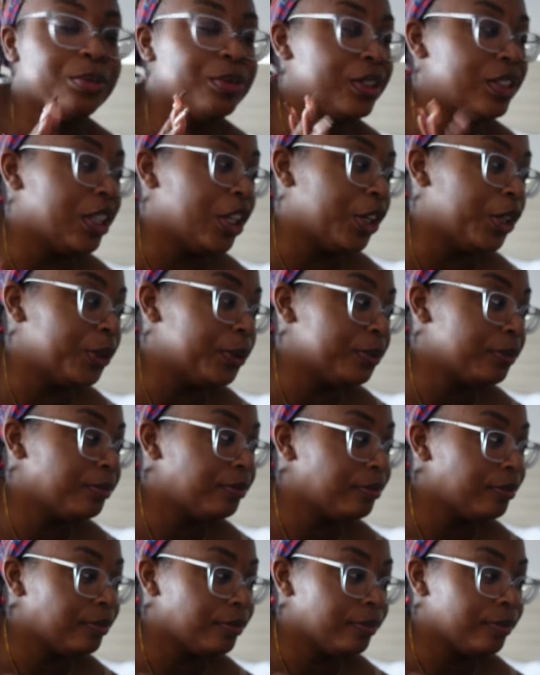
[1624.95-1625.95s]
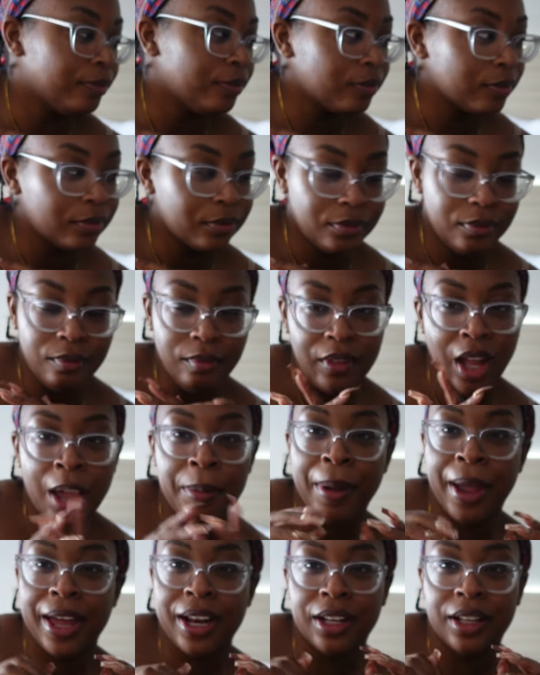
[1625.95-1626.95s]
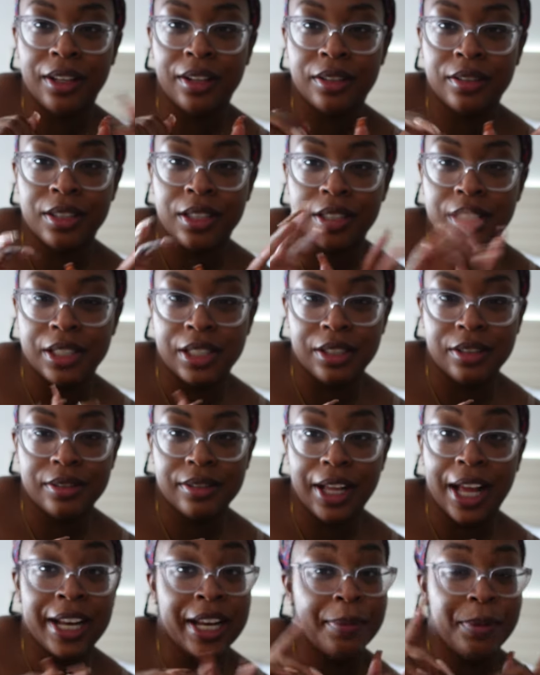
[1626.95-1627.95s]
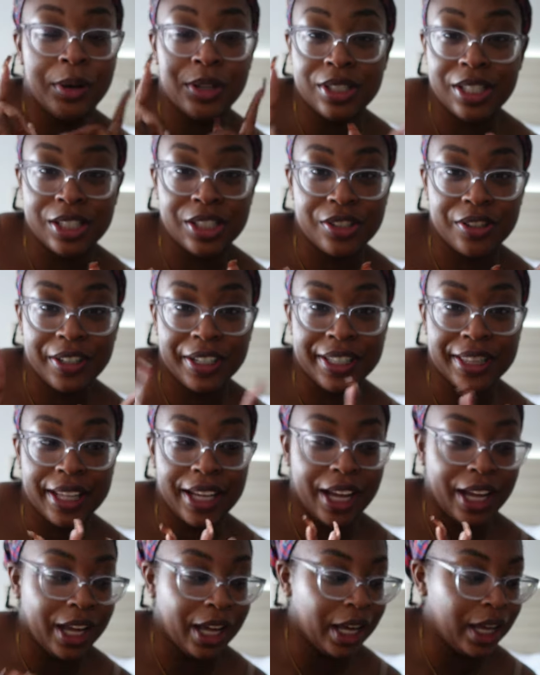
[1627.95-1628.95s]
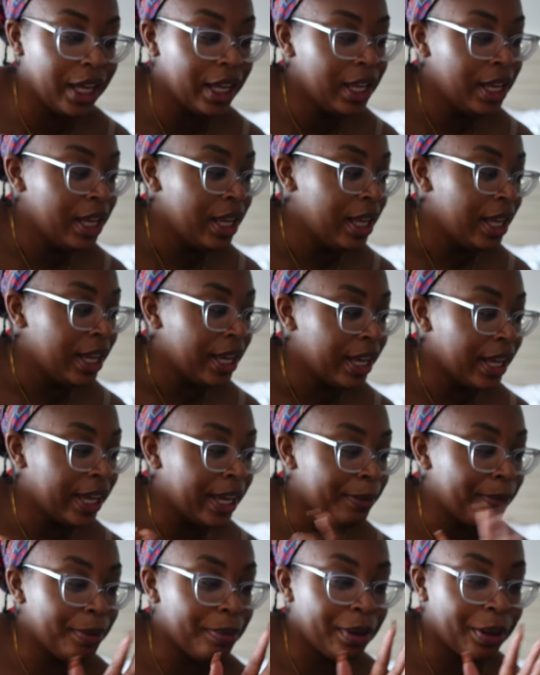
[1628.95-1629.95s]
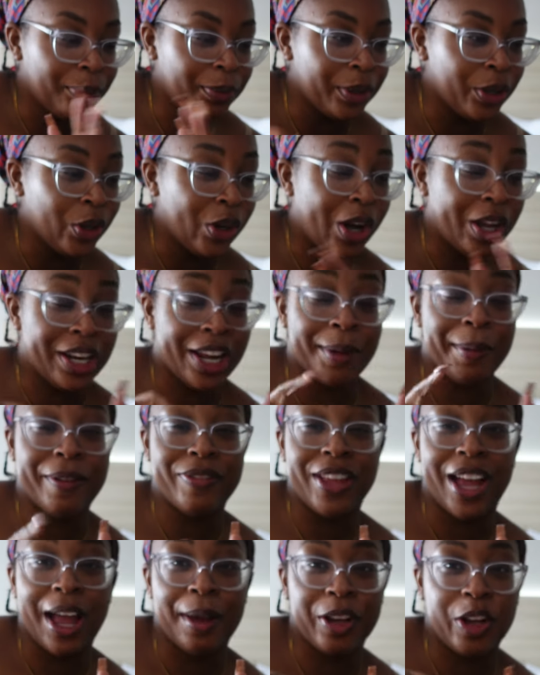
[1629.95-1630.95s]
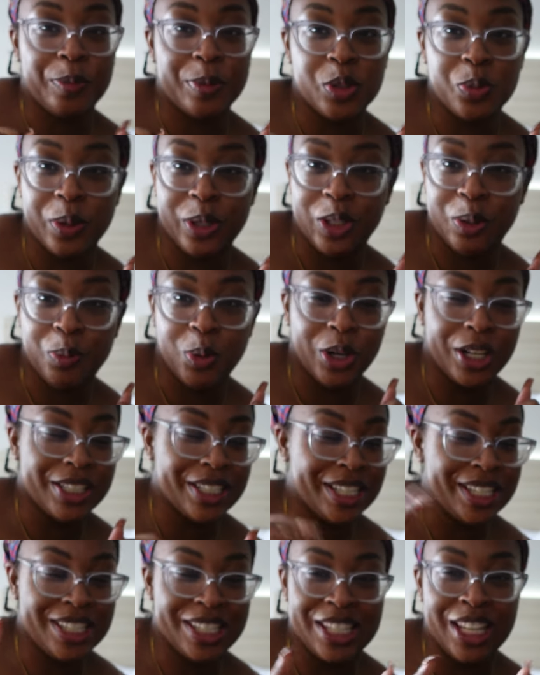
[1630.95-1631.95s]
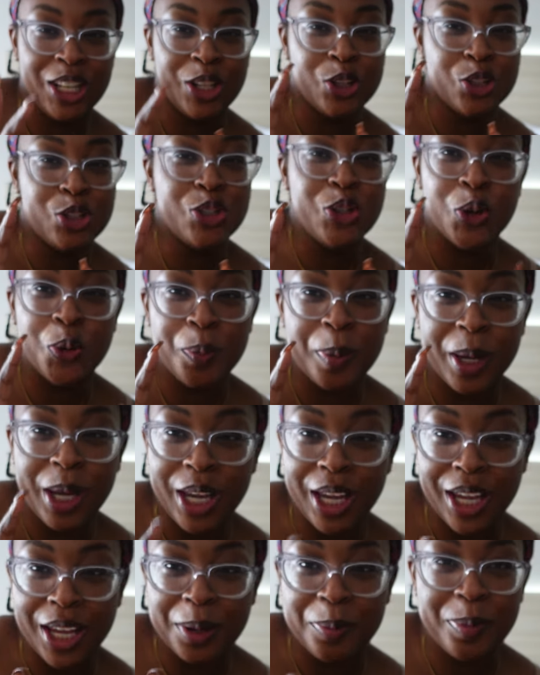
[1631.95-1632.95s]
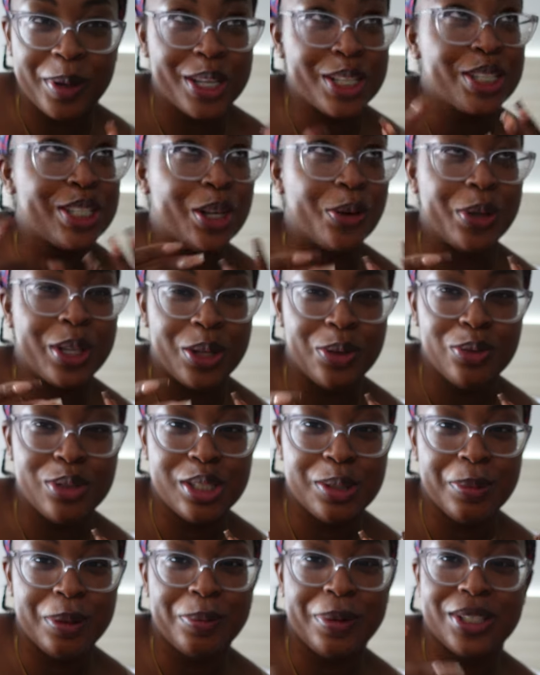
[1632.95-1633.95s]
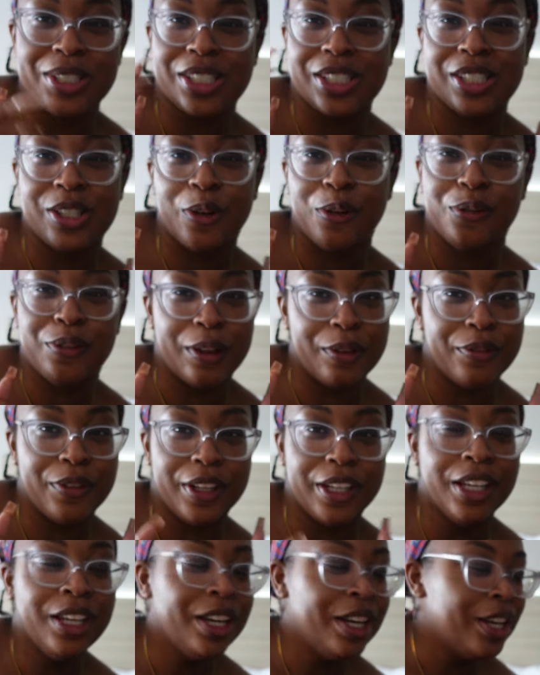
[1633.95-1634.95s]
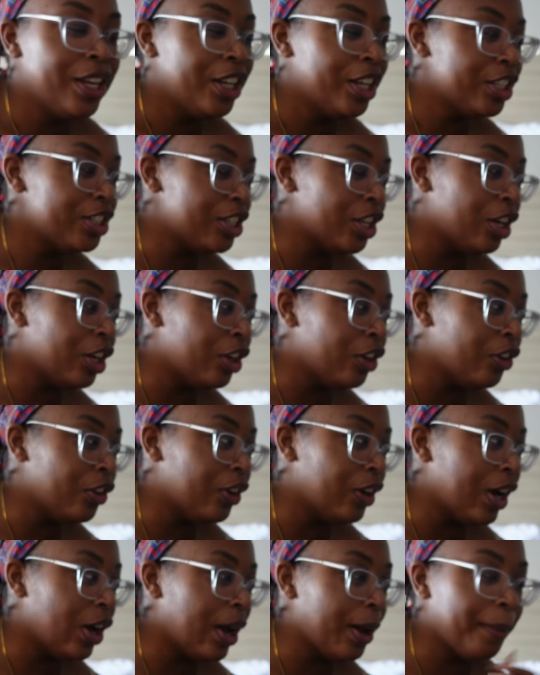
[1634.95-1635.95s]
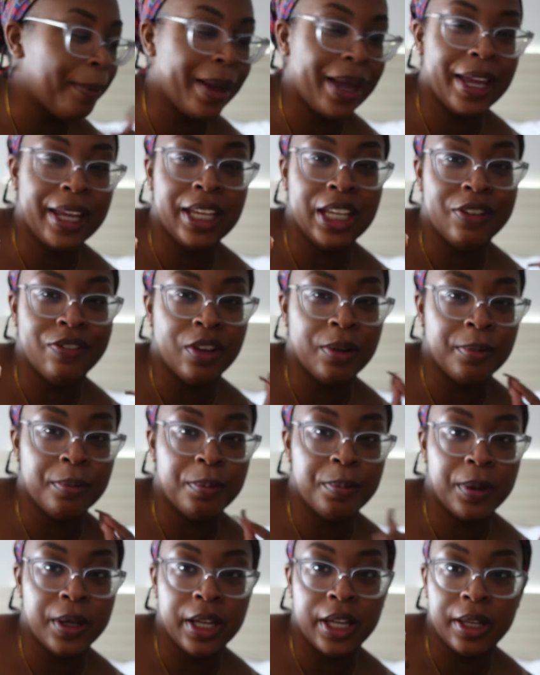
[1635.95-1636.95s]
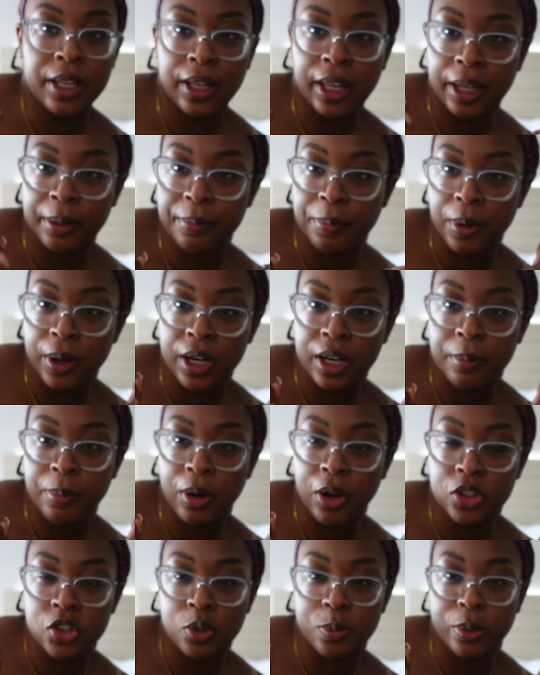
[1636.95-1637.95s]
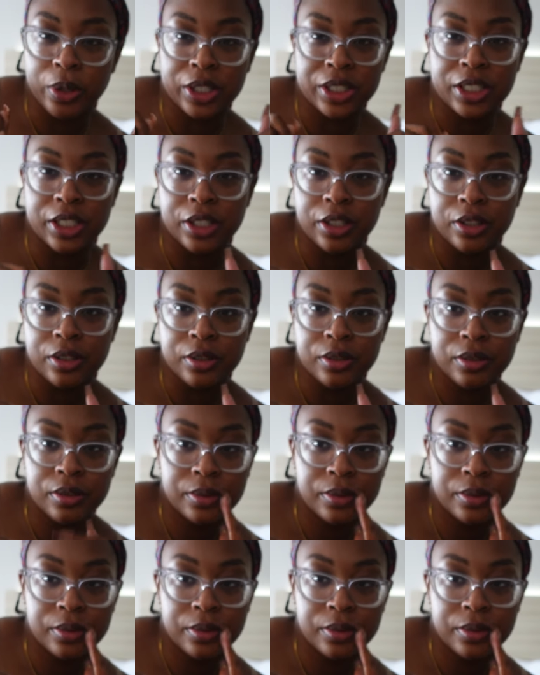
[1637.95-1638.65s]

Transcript: So I'm gonna add a little, you know, I did put on sunscreen, thank God. And put my wig on. Now I'm gonna have to hot comb this wig a little more because it's a little too big, but it's so cute to me, but it's just so fluffy. So I might even put like in a partial ponytail.